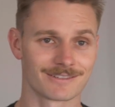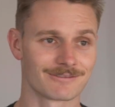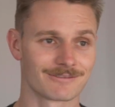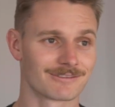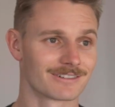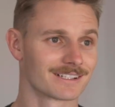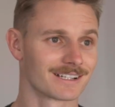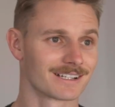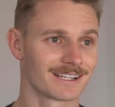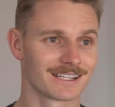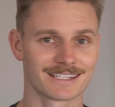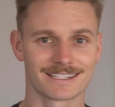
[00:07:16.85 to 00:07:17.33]
or
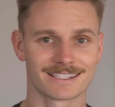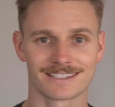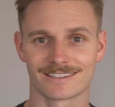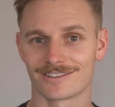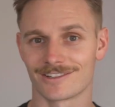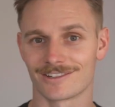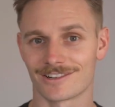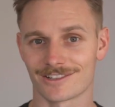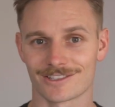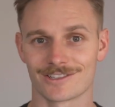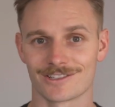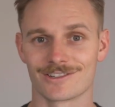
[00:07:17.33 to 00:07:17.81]
at least
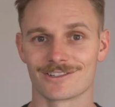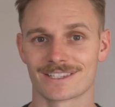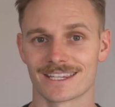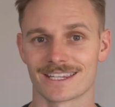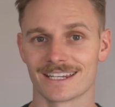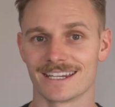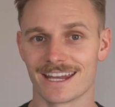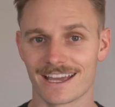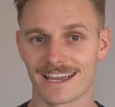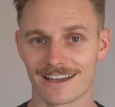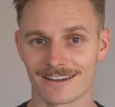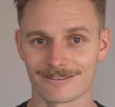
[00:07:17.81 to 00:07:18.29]
not used
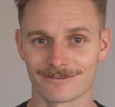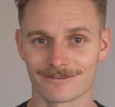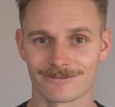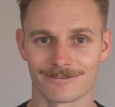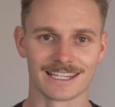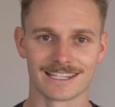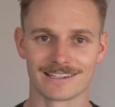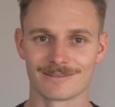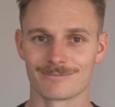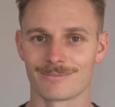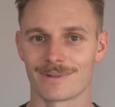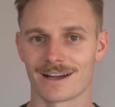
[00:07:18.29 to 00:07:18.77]
enough
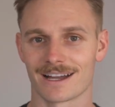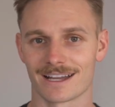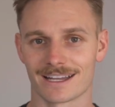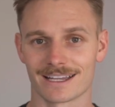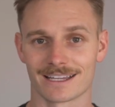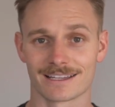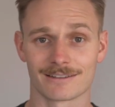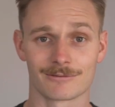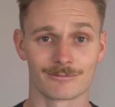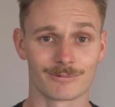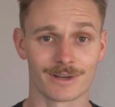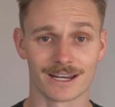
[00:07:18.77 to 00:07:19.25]
in
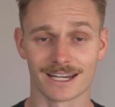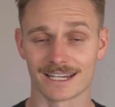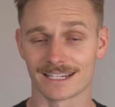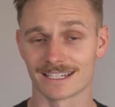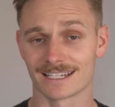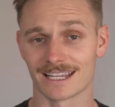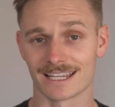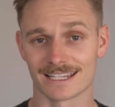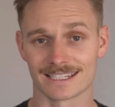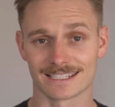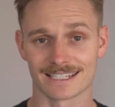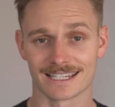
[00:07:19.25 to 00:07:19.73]
my wedding
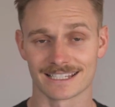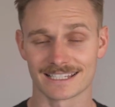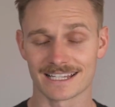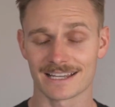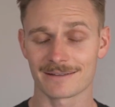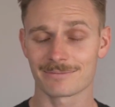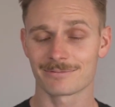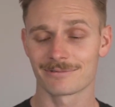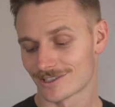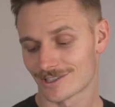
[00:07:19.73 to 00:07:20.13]
day setup.